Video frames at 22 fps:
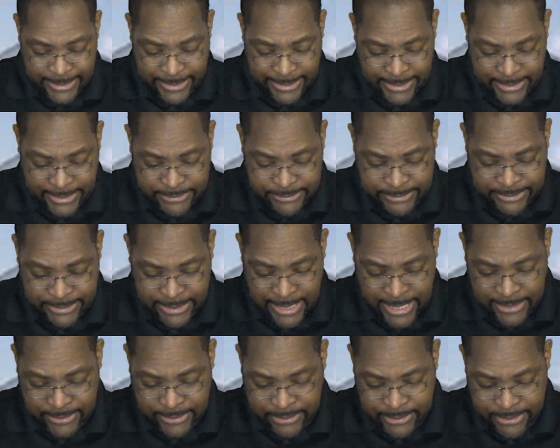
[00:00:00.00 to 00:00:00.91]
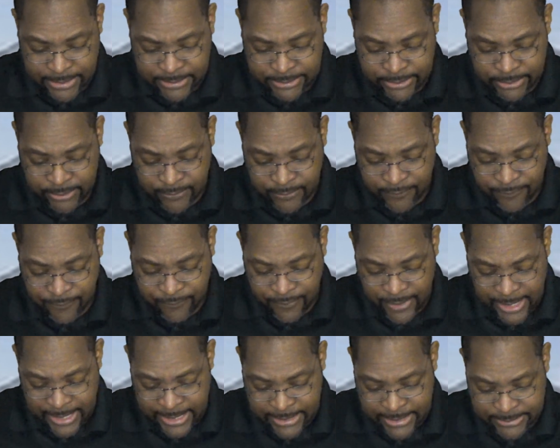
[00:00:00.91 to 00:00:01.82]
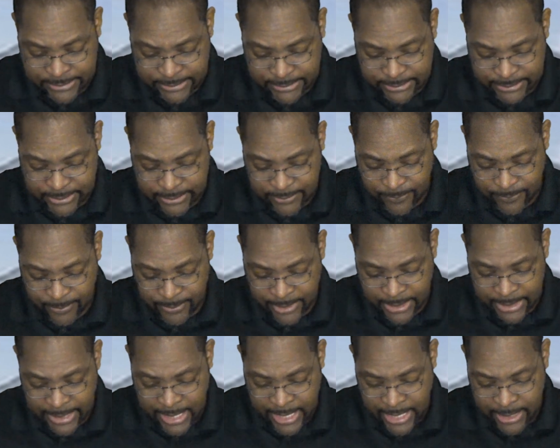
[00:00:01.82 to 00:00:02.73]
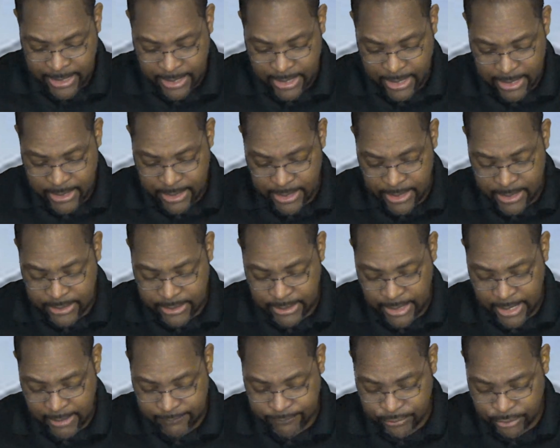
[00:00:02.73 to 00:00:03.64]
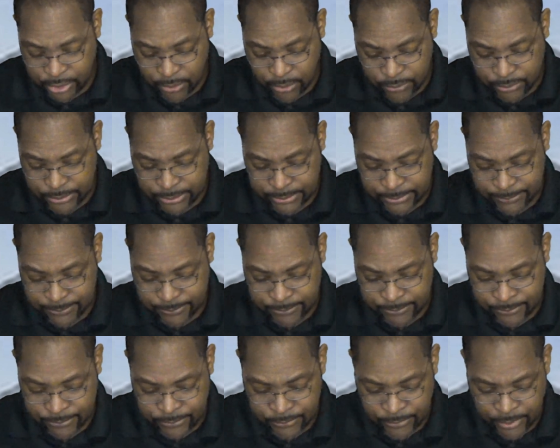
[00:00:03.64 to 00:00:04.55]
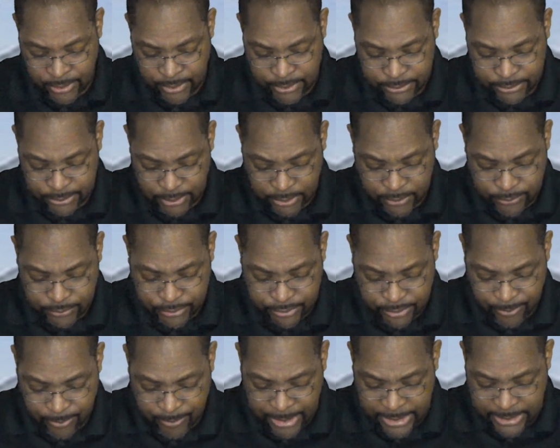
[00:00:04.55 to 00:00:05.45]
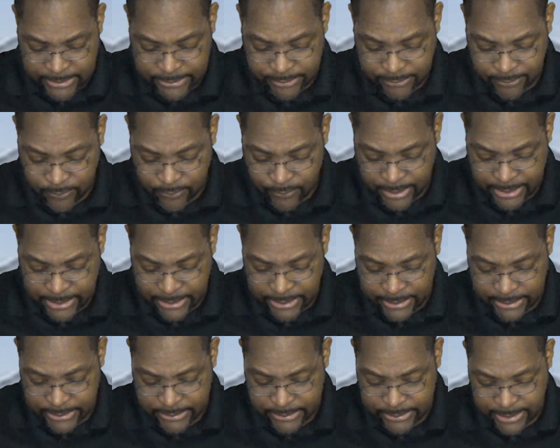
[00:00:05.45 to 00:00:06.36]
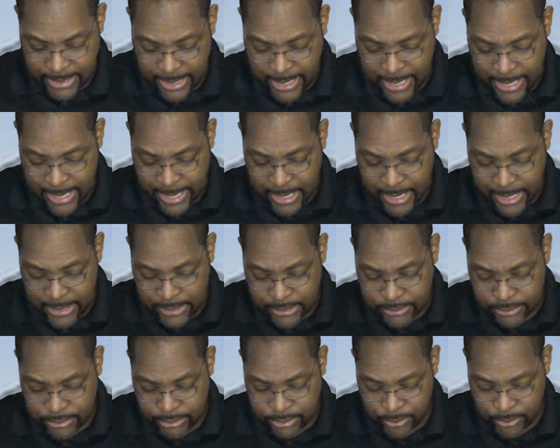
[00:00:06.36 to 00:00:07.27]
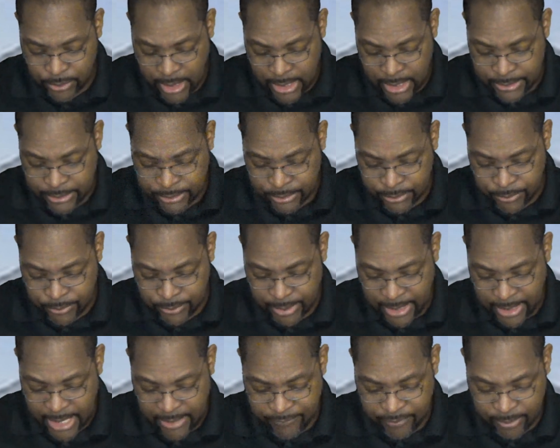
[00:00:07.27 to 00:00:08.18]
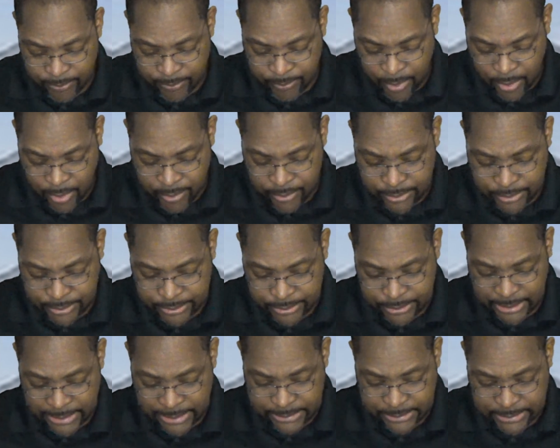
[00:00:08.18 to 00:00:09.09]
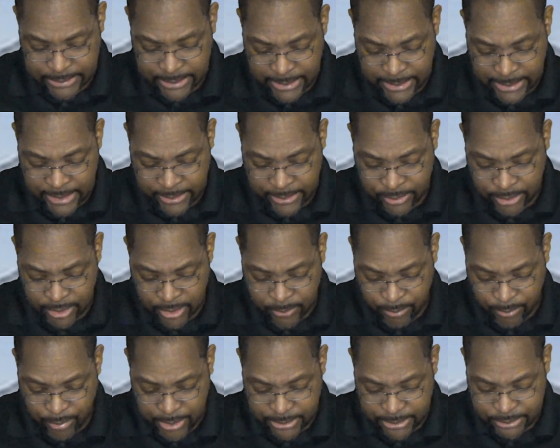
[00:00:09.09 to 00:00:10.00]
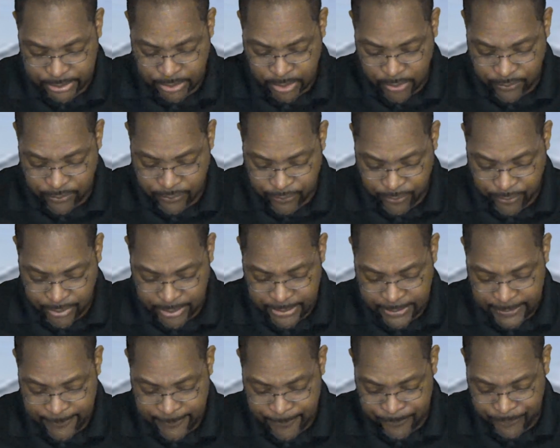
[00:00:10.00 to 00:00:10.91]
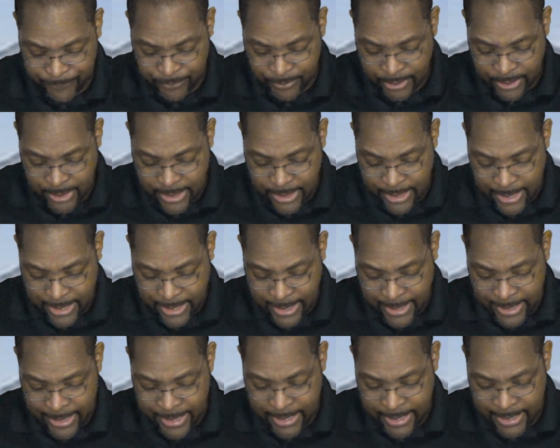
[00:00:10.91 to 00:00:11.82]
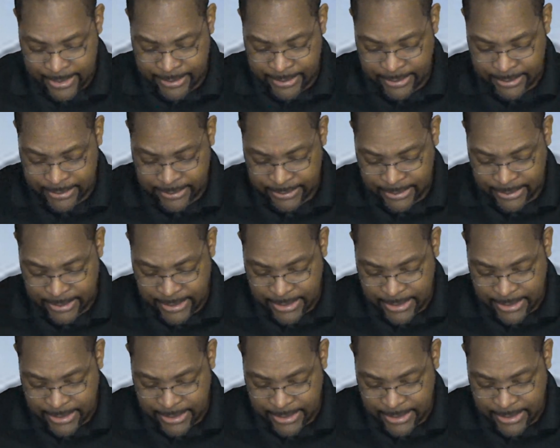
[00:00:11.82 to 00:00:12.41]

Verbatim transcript: Is not this the fast that I have chosen to loose the bands of wickedness, to undo the heavy burdens, and to let the oppressed go free, and